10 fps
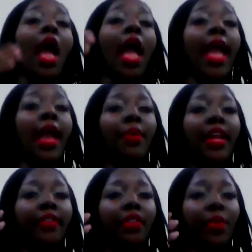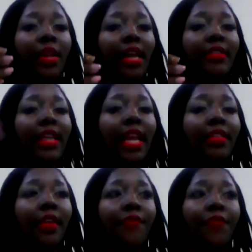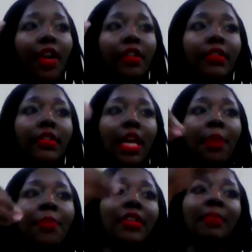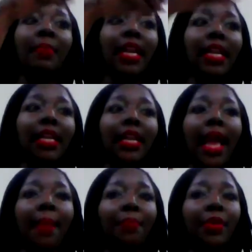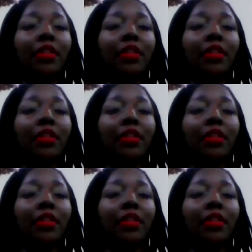And we have to realize that the first step is making it happen.